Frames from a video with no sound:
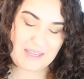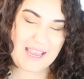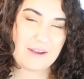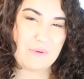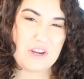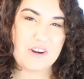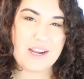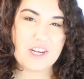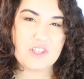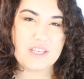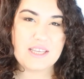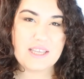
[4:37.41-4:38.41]
at what you're
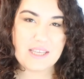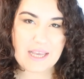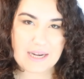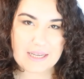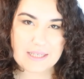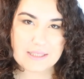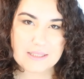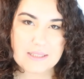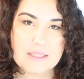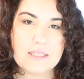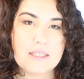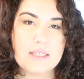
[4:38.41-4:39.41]
actually getting
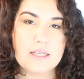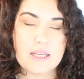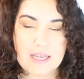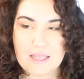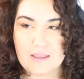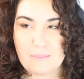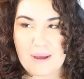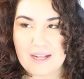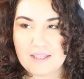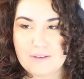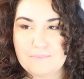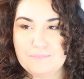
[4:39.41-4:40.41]
in the
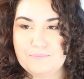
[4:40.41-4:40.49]
palette.